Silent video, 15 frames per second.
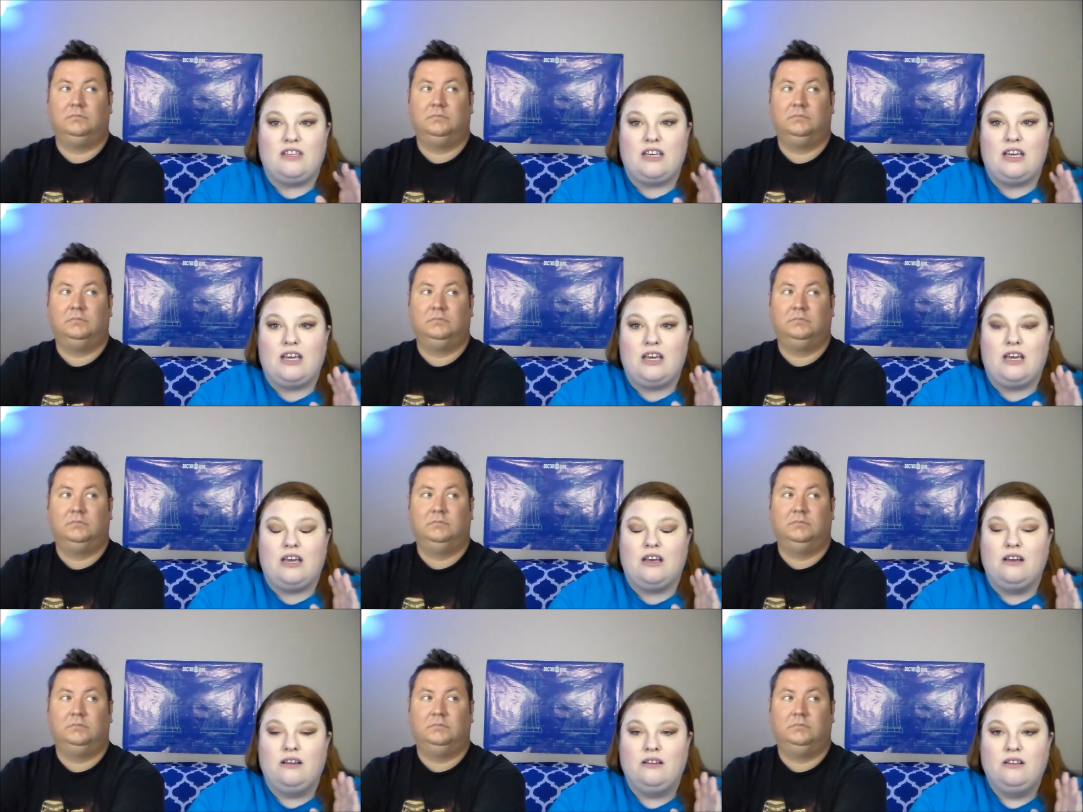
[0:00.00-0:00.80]

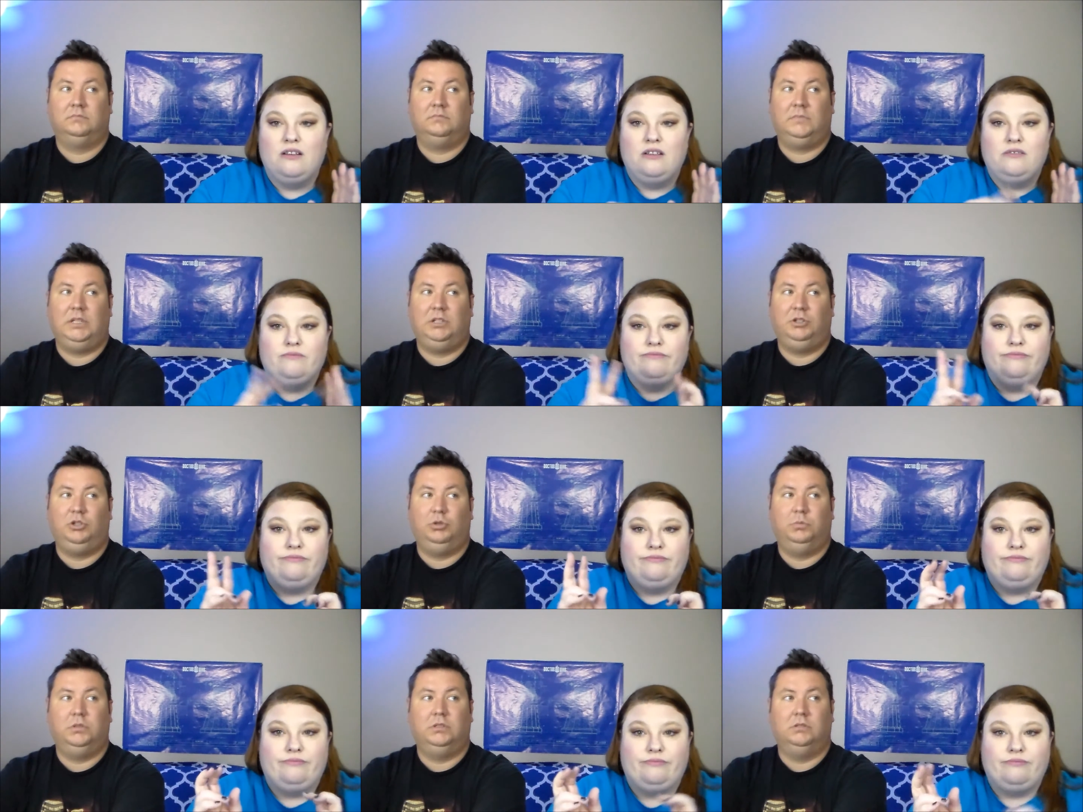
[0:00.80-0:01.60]
Speaker 1: the
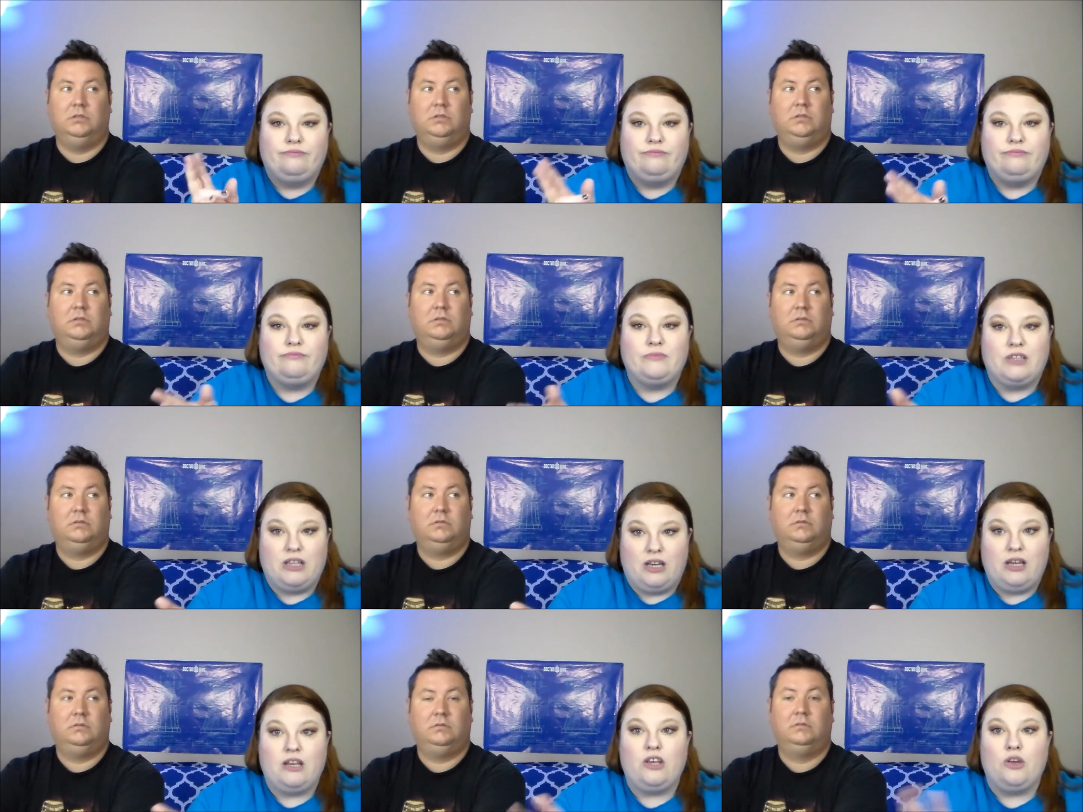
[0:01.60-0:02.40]
Inhumans.
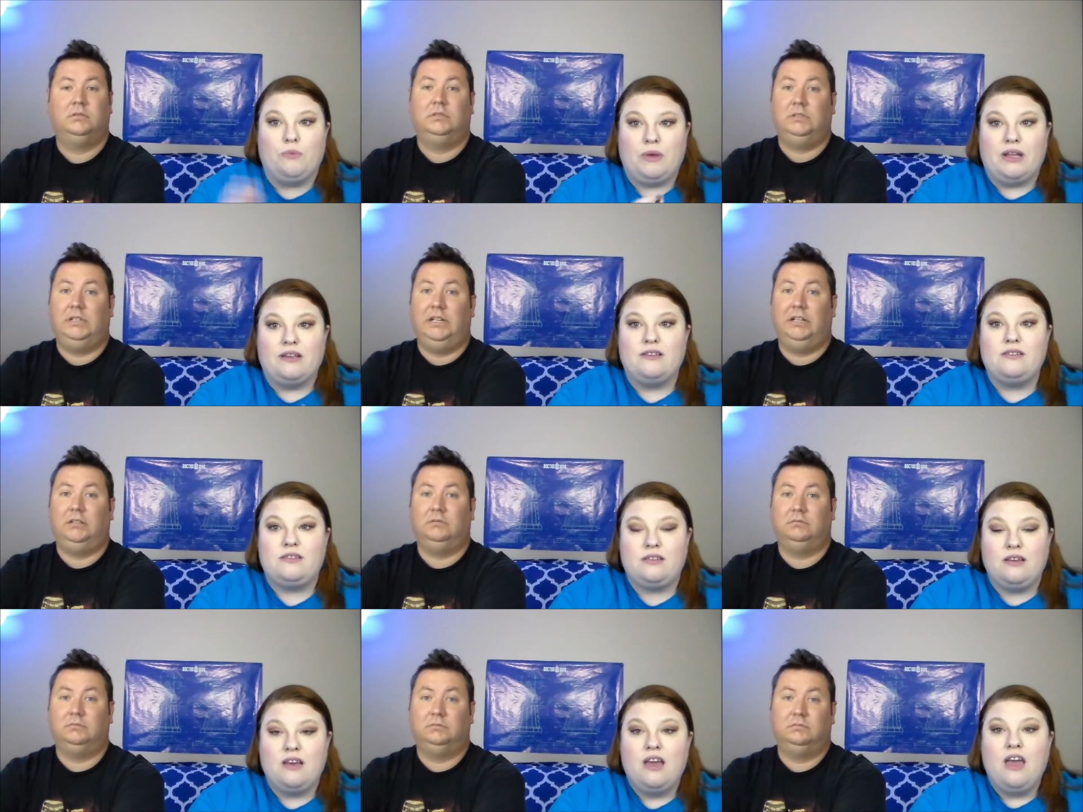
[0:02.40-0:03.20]
The Inhumans.
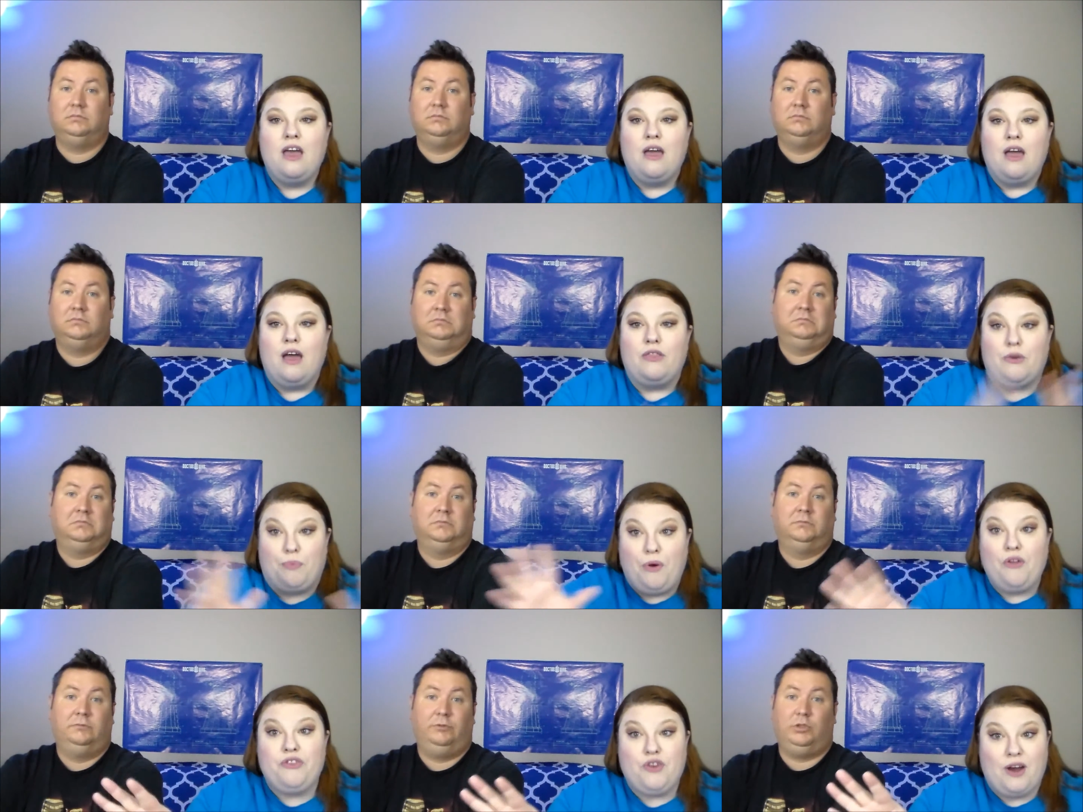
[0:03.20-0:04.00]
Yeah. They're
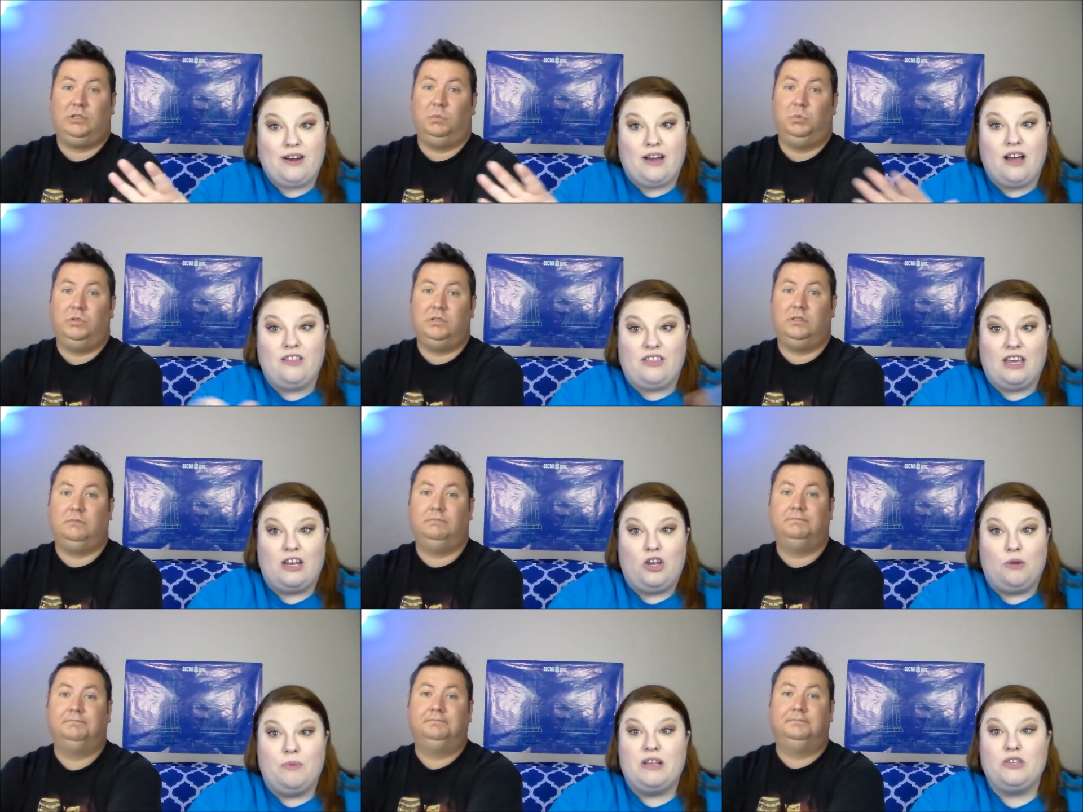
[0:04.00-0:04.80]
both trying to hunt the
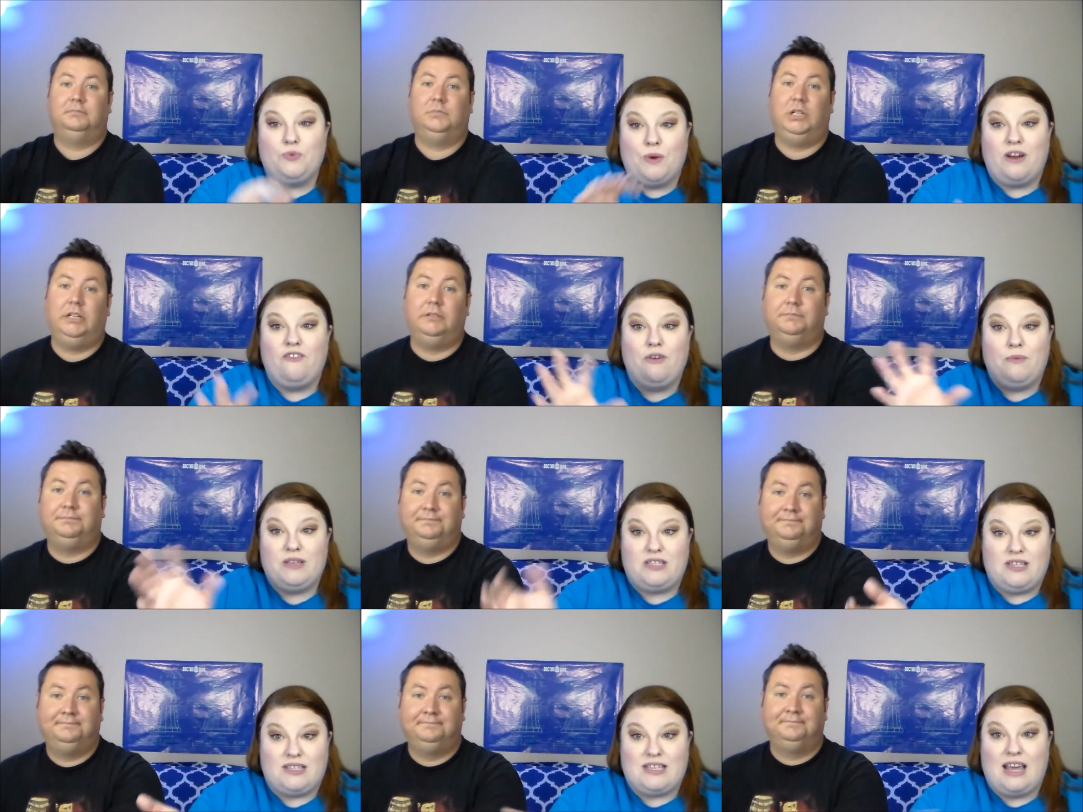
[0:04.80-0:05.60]
Inhumans. One of them
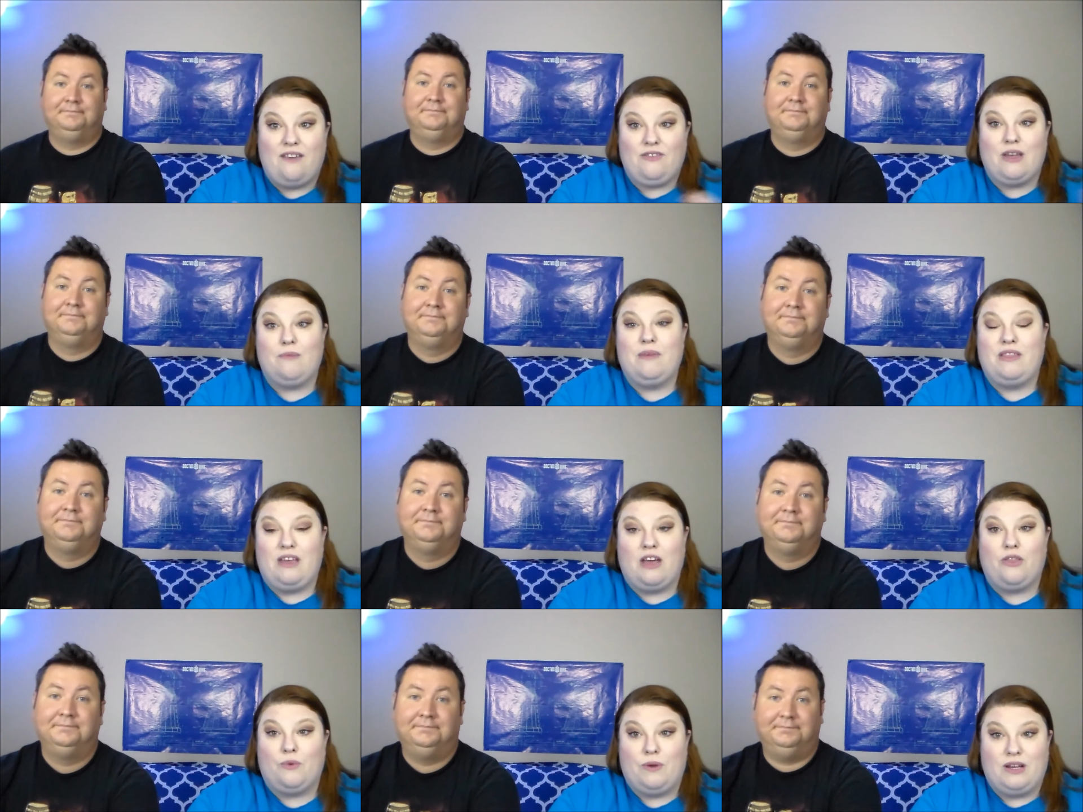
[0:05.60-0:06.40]
is to save them, and
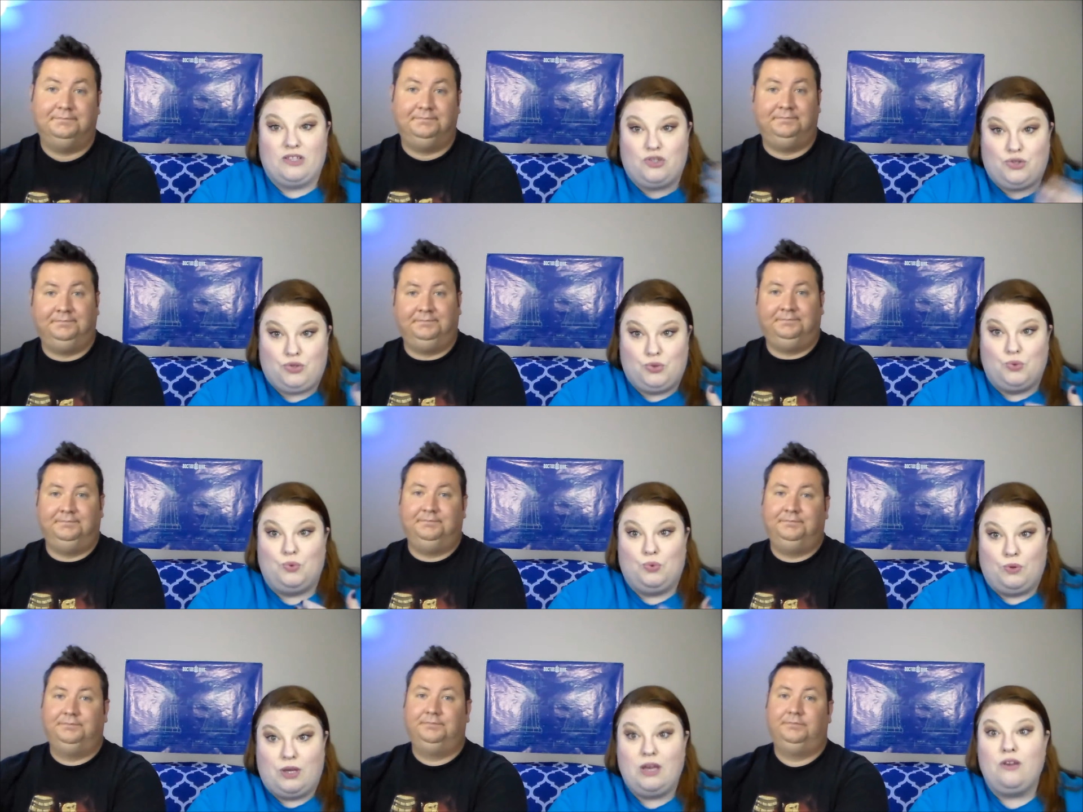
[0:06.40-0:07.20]
the other one is to